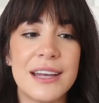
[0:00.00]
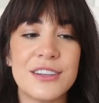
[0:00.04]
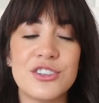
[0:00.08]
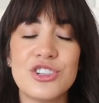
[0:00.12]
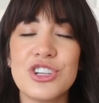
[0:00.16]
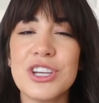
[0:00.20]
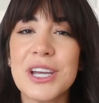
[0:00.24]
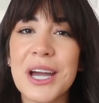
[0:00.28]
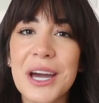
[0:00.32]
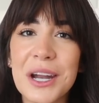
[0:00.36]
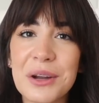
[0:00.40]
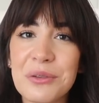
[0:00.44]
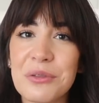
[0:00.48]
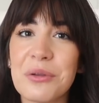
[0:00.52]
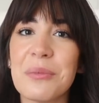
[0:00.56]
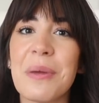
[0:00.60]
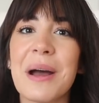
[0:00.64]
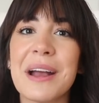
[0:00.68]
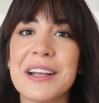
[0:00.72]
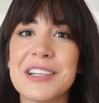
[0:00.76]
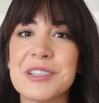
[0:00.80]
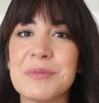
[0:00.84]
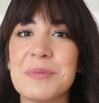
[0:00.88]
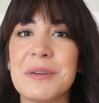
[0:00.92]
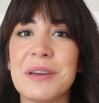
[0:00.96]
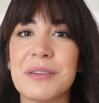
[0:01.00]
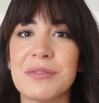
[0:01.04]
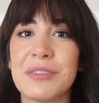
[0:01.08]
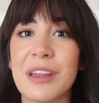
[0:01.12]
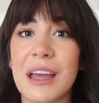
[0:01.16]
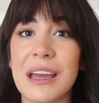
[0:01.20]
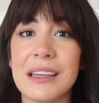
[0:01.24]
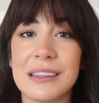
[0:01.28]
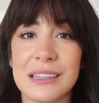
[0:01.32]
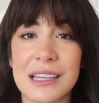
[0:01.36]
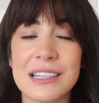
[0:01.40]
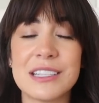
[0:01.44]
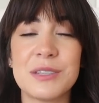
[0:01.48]
And she kind of reminds me of,
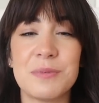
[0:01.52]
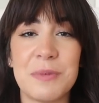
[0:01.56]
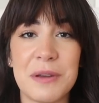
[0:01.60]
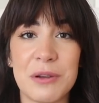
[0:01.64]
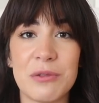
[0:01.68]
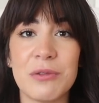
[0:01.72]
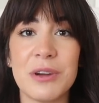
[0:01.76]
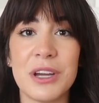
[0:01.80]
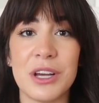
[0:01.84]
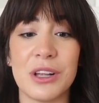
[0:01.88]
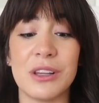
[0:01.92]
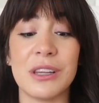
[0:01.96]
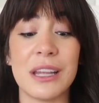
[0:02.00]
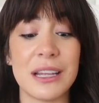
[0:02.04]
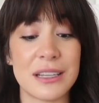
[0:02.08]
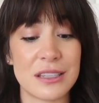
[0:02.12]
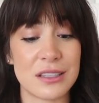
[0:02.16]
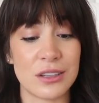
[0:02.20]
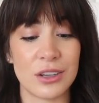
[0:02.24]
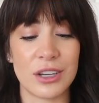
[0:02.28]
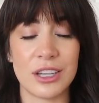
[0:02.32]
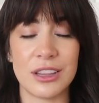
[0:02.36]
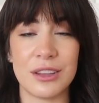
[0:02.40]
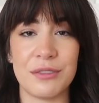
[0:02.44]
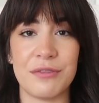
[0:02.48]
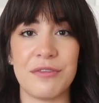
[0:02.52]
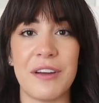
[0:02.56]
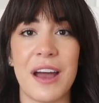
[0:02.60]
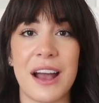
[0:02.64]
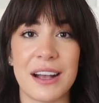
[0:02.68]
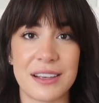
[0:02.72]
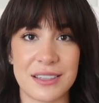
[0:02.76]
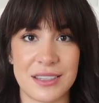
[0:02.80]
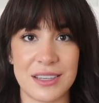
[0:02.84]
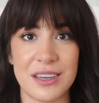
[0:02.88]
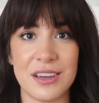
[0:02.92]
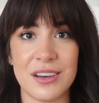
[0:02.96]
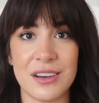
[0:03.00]
like, let's be real, let's look at the
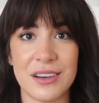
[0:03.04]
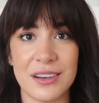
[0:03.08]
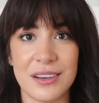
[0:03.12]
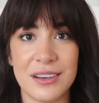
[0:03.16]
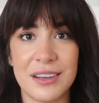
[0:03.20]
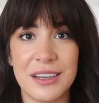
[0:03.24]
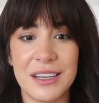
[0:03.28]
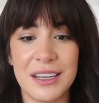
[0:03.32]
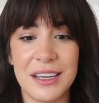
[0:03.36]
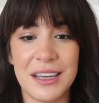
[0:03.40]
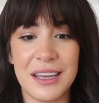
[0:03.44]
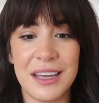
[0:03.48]
facts here.